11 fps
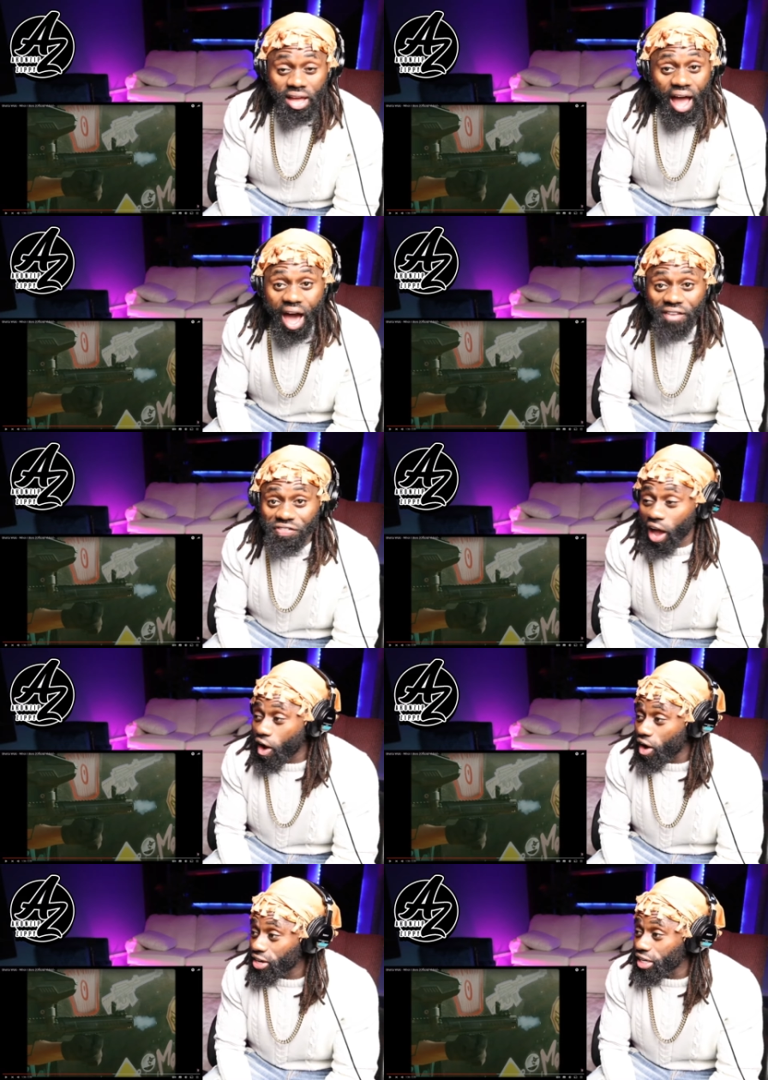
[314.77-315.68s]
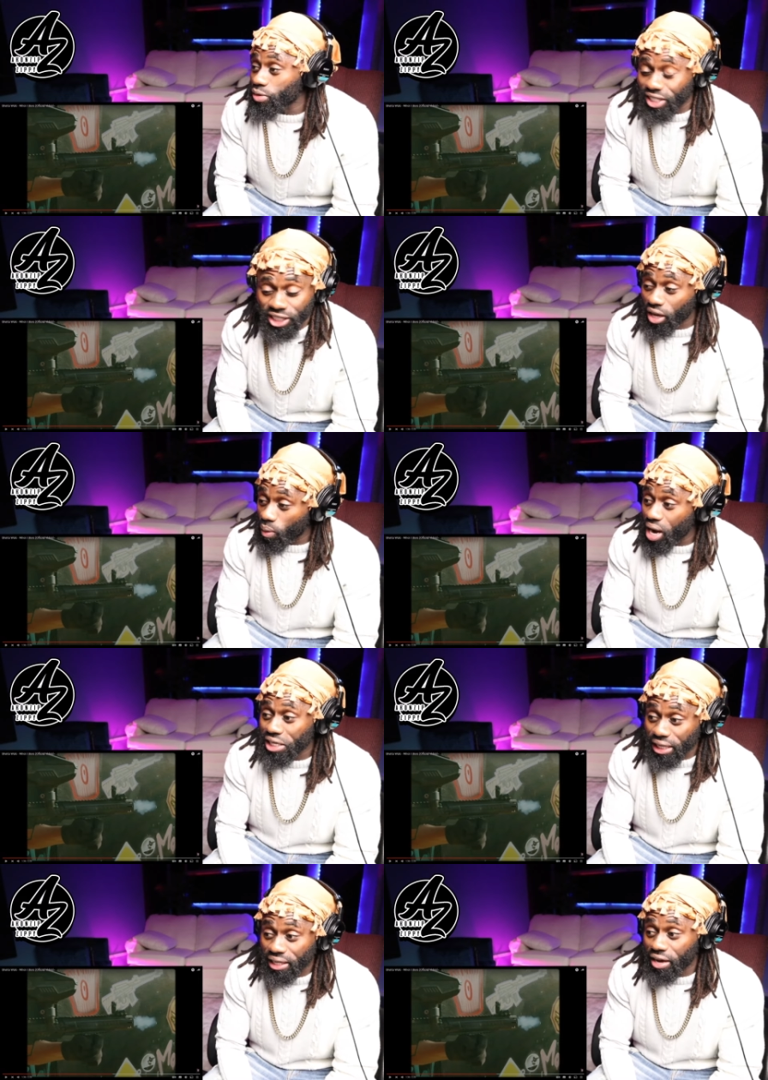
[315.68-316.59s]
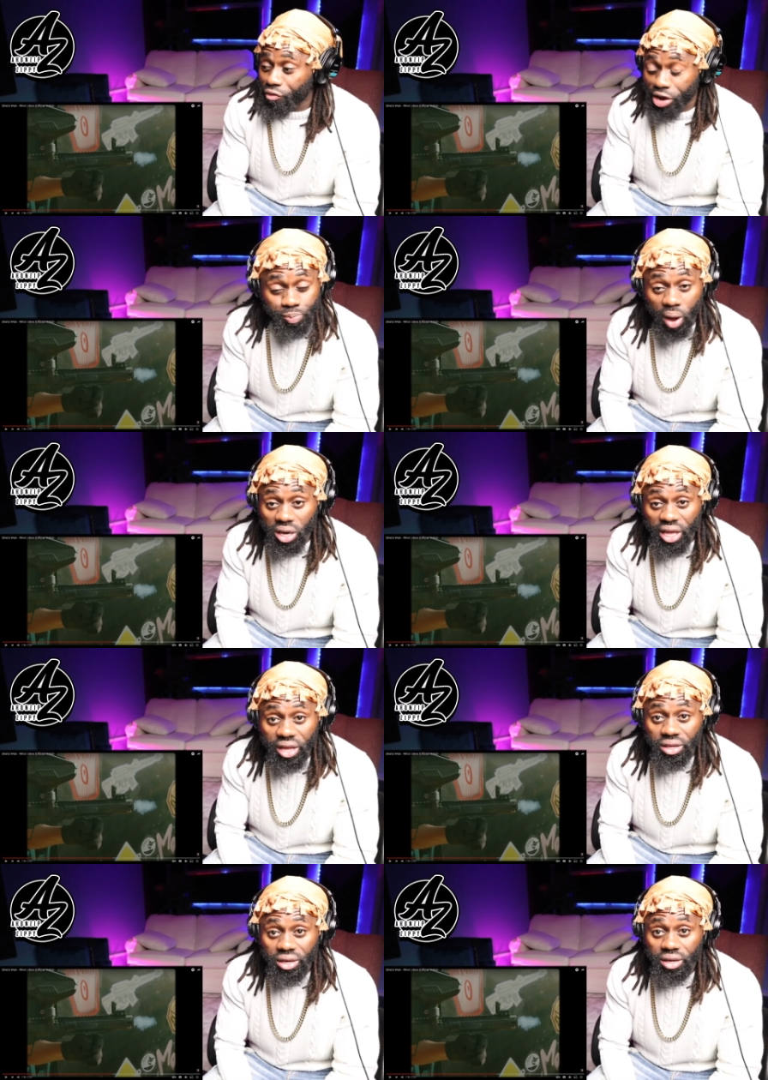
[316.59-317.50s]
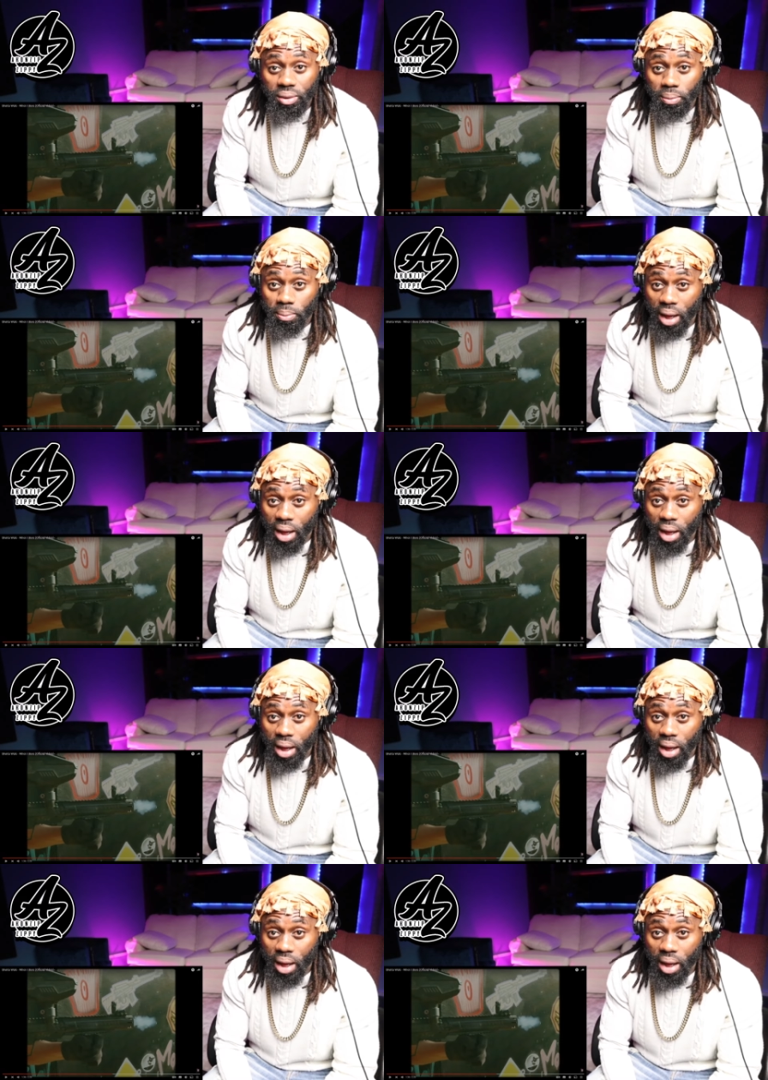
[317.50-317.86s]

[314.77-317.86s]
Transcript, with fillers: After all this, when Shatta Wale started responding, my